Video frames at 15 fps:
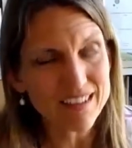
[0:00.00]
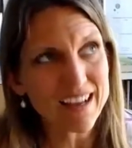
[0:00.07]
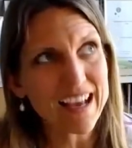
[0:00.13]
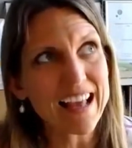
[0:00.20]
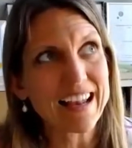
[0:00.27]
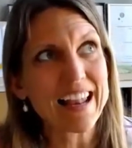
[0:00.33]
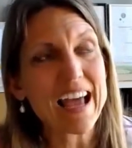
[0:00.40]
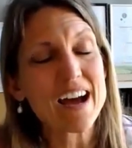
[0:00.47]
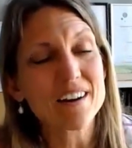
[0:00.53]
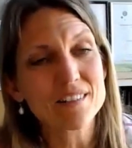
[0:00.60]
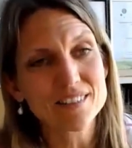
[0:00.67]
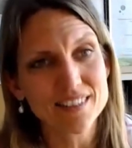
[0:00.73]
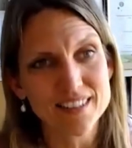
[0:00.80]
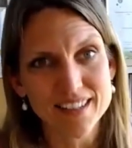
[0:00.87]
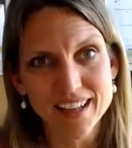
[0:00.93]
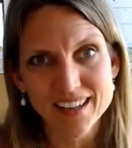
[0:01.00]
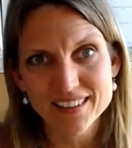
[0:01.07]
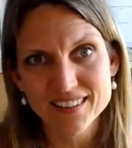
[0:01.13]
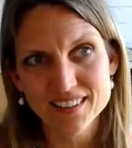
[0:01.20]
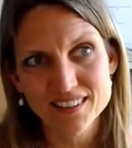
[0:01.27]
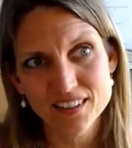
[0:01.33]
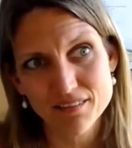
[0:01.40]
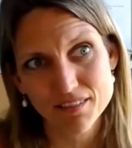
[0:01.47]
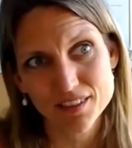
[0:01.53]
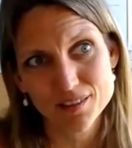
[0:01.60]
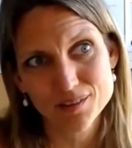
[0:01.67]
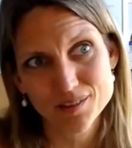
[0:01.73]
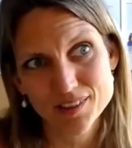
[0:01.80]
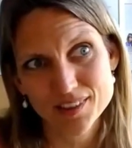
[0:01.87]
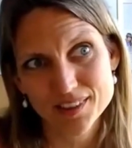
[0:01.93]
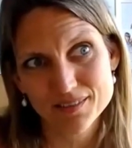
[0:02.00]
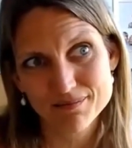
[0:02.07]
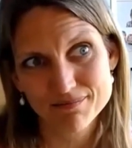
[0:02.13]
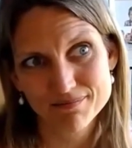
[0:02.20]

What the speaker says: allows analysis of those.